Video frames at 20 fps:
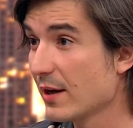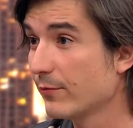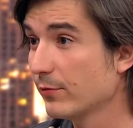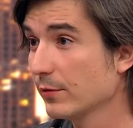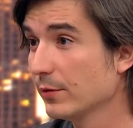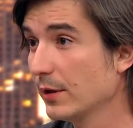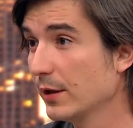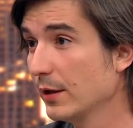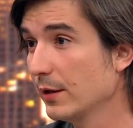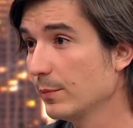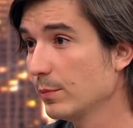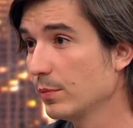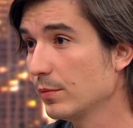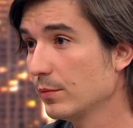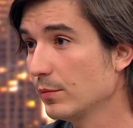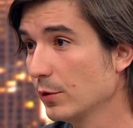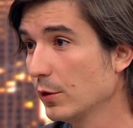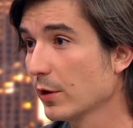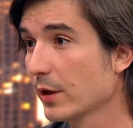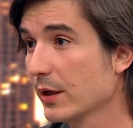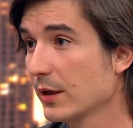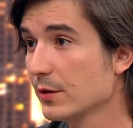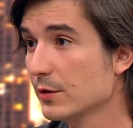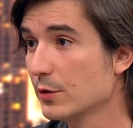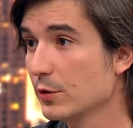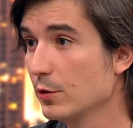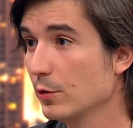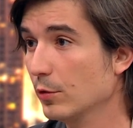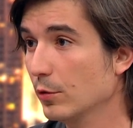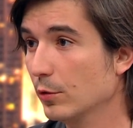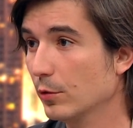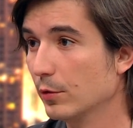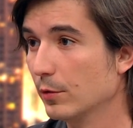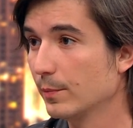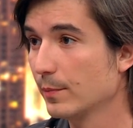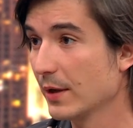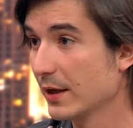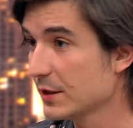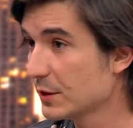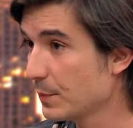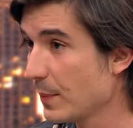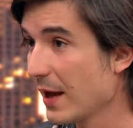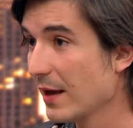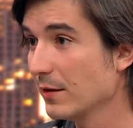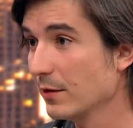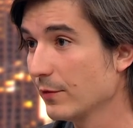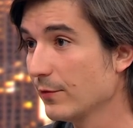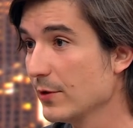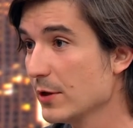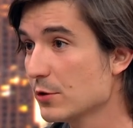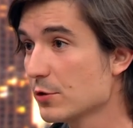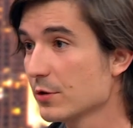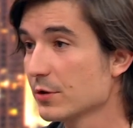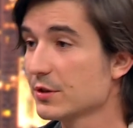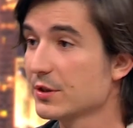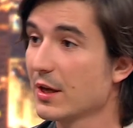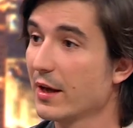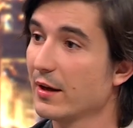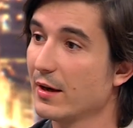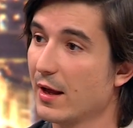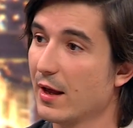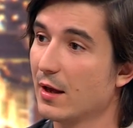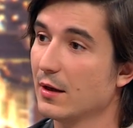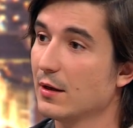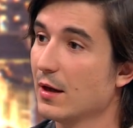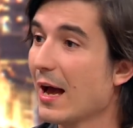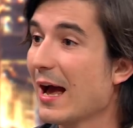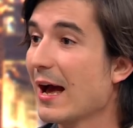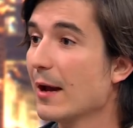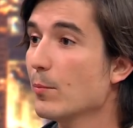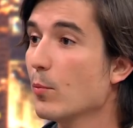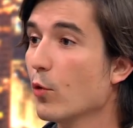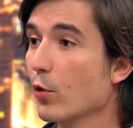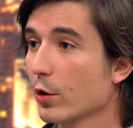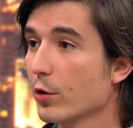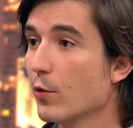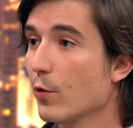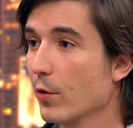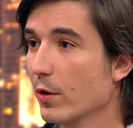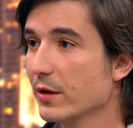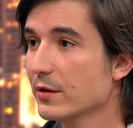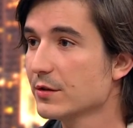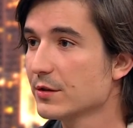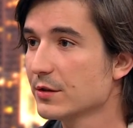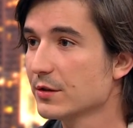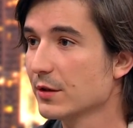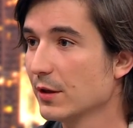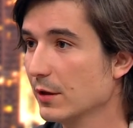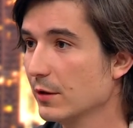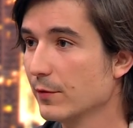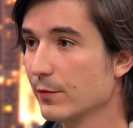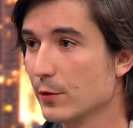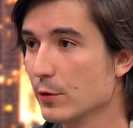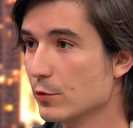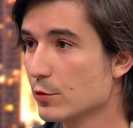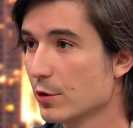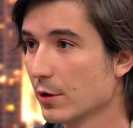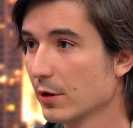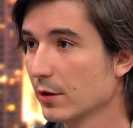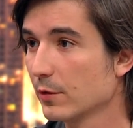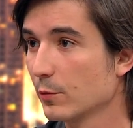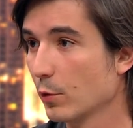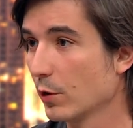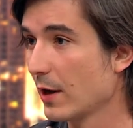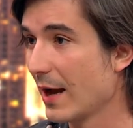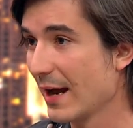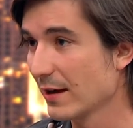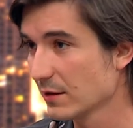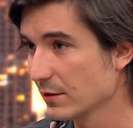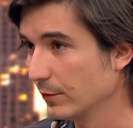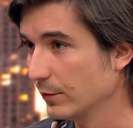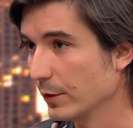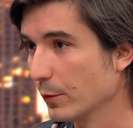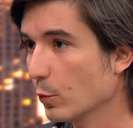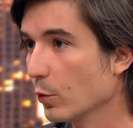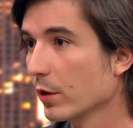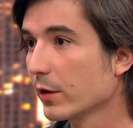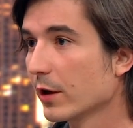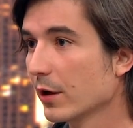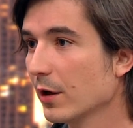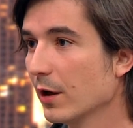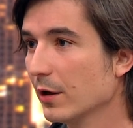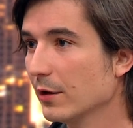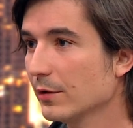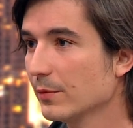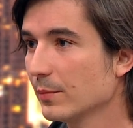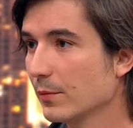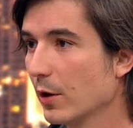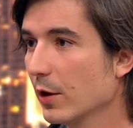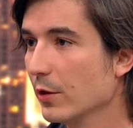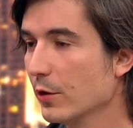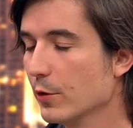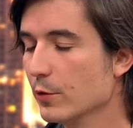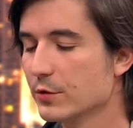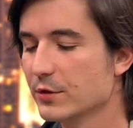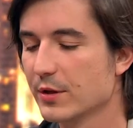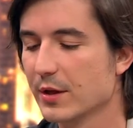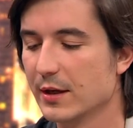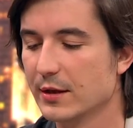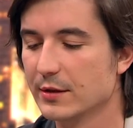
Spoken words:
definitely looking to expand the feature set and add more coins in the future. We're actively working on those